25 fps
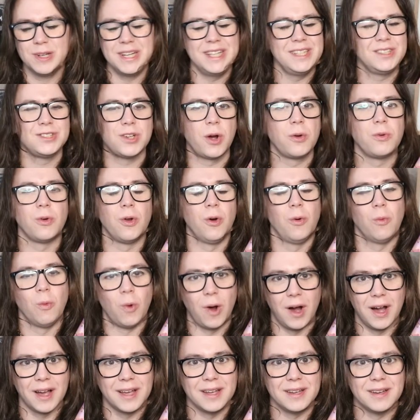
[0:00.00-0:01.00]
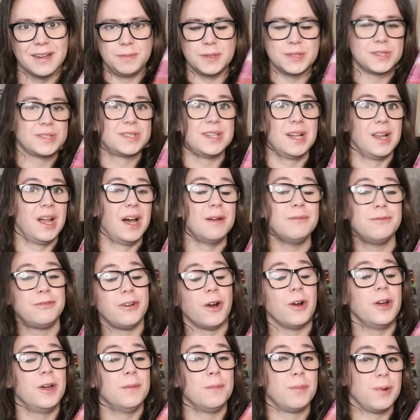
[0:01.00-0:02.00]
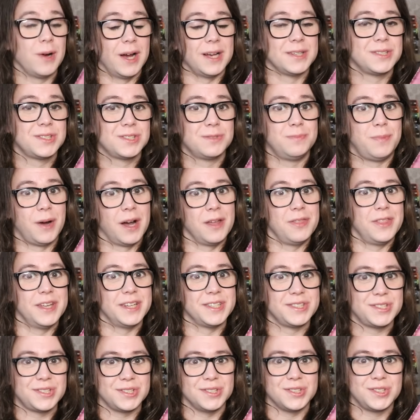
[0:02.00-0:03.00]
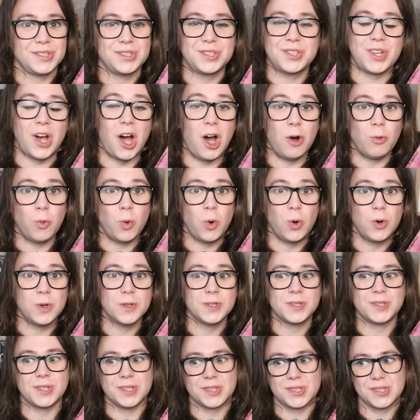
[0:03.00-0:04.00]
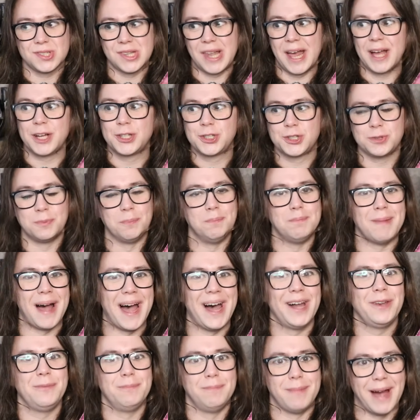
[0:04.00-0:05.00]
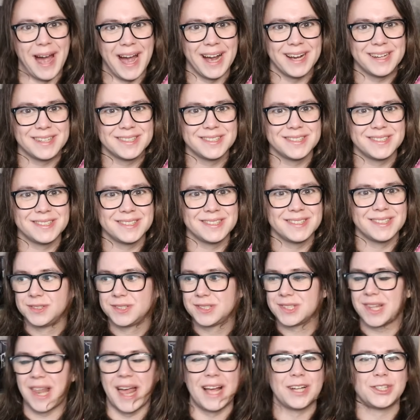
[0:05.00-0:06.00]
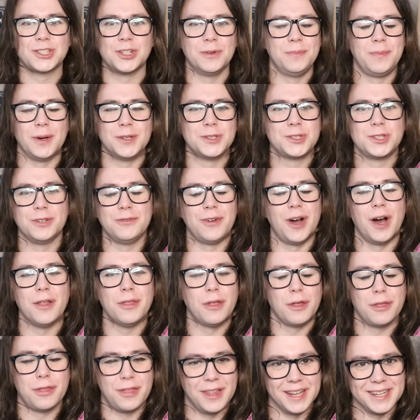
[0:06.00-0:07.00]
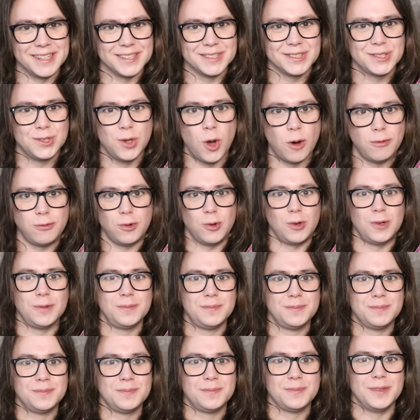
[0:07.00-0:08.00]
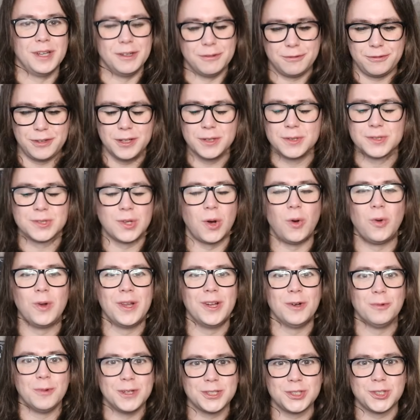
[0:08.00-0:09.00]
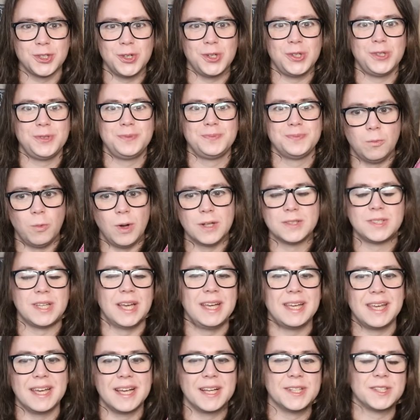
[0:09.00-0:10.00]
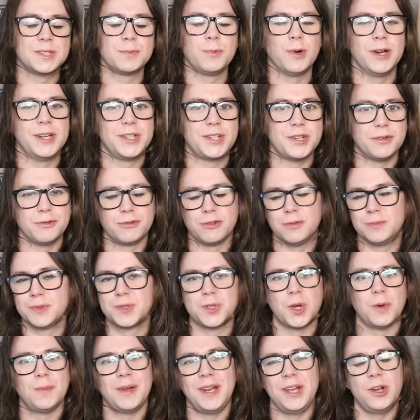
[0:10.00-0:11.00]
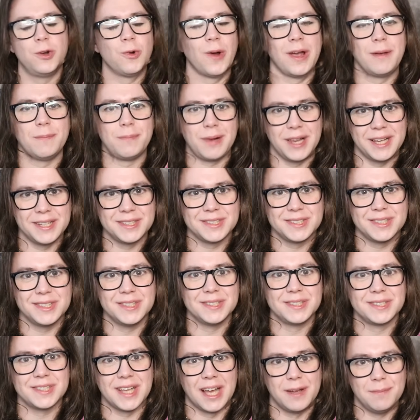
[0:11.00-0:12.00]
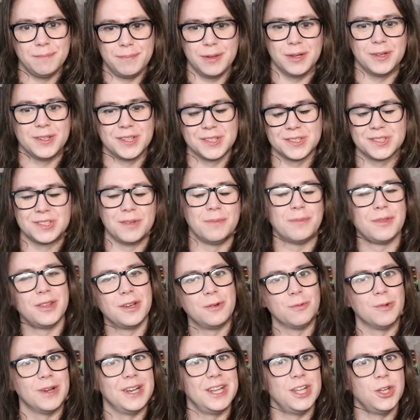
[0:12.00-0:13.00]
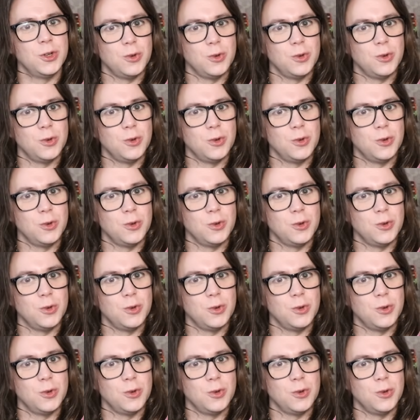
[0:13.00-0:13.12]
really don't know why. But still, I'm very impressed by this Star Wars slash Mad Max slash a bunch of other things novel. It feels wholly original, while taking inspiration from so many great places and building something really